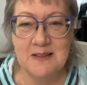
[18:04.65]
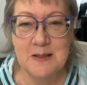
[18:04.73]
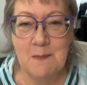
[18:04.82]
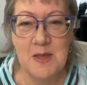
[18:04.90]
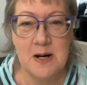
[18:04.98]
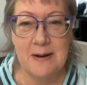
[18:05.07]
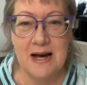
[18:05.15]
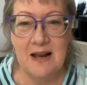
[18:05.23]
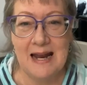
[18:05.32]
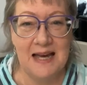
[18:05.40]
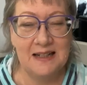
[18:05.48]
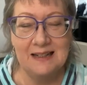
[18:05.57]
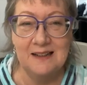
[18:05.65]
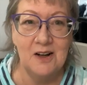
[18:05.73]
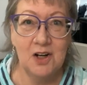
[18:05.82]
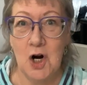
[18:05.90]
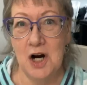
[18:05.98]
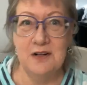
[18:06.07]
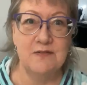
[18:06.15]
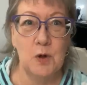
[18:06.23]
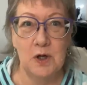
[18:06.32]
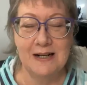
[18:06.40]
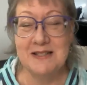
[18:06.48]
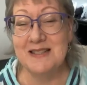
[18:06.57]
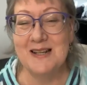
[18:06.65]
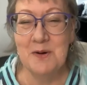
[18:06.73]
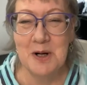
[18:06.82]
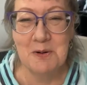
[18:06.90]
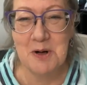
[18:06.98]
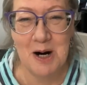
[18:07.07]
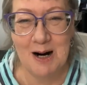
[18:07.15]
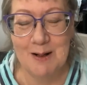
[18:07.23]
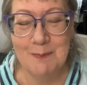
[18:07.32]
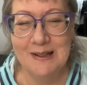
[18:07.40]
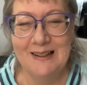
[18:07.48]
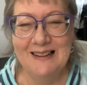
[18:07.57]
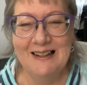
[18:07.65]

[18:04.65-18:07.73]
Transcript: something about adding carnivore as zero carb.